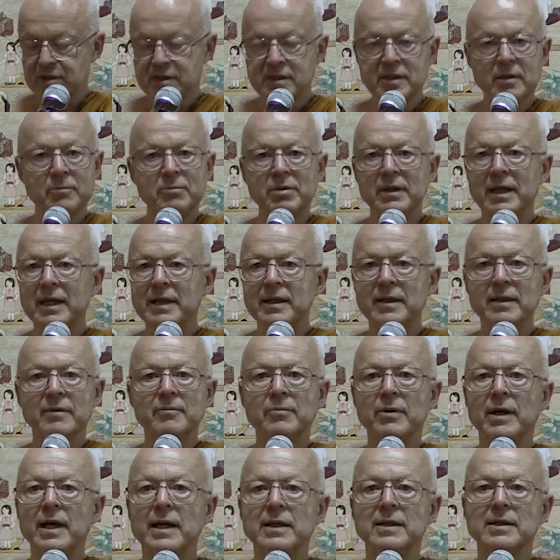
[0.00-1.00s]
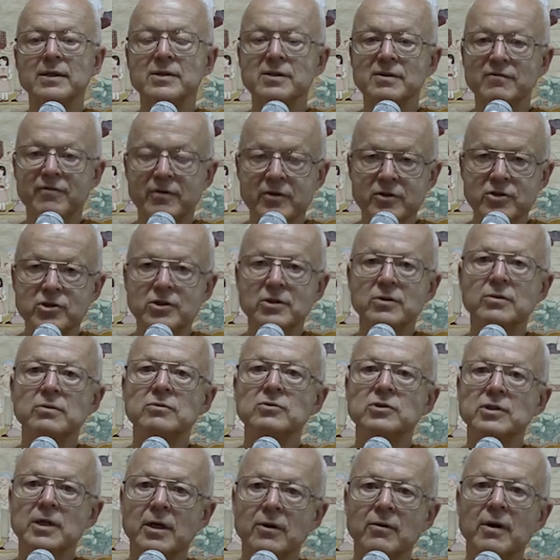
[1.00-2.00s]
still plenty of the practice. Virtue
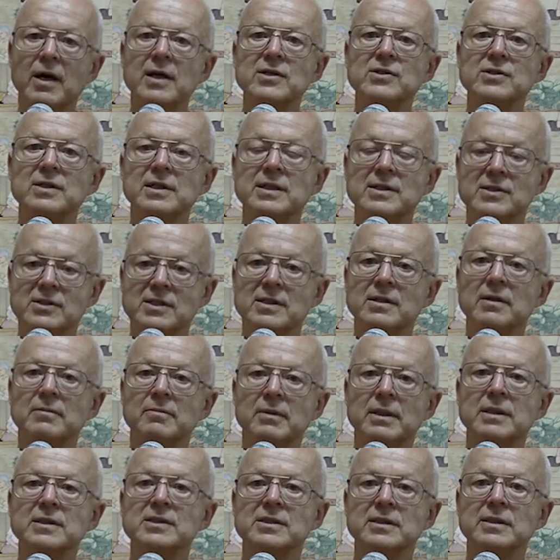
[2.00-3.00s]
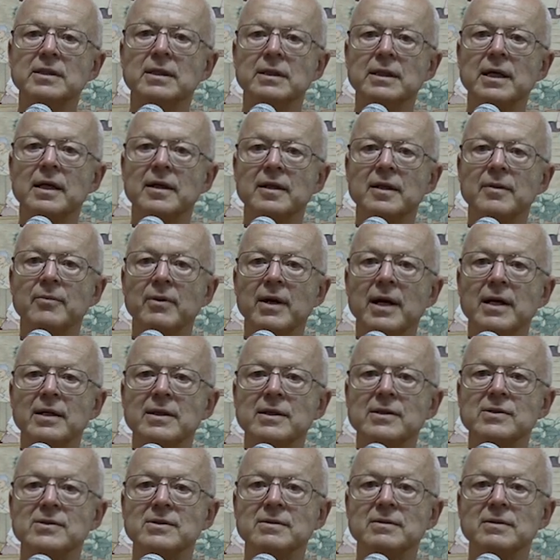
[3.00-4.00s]
and generosity is still, is still a lot of the
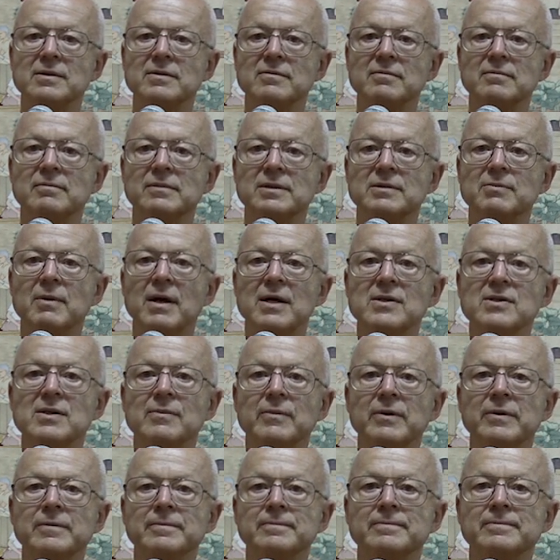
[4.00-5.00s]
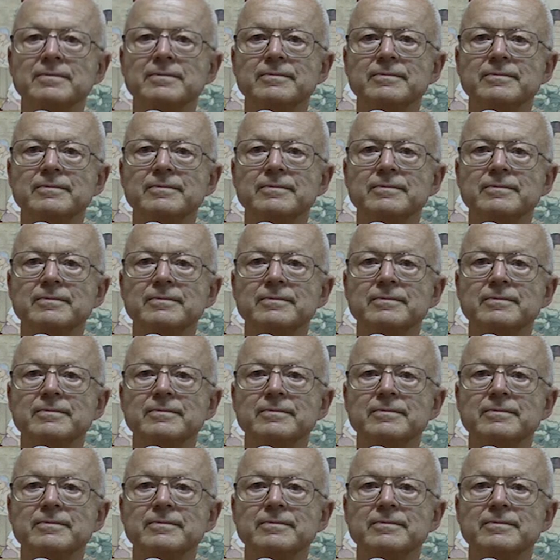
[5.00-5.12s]
practice. It's possible.